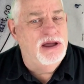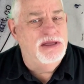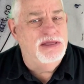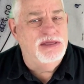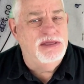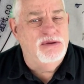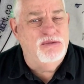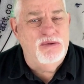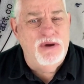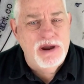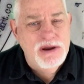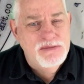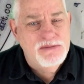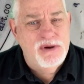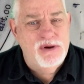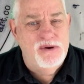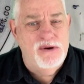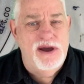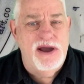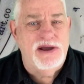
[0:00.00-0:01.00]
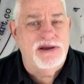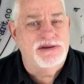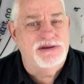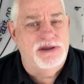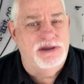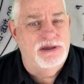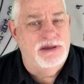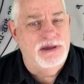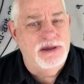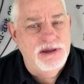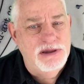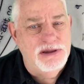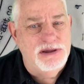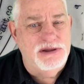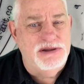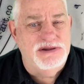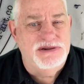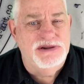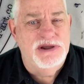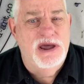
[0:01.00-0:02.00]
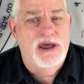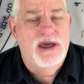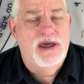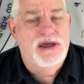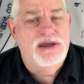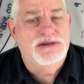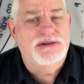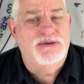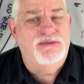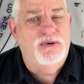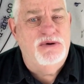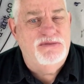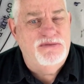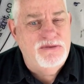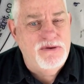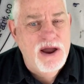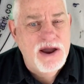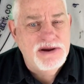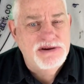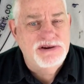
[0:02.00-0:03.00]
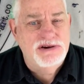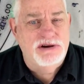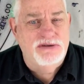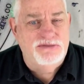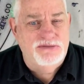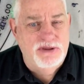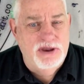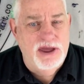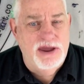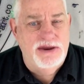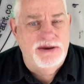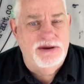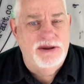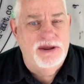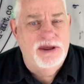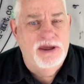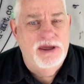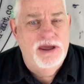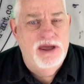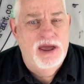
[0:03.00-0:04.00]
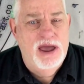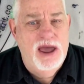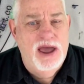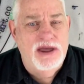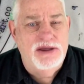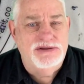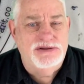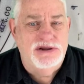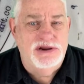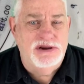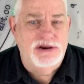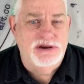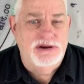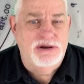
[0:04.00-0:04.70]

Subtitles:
rainbow actually is a refraction of light as it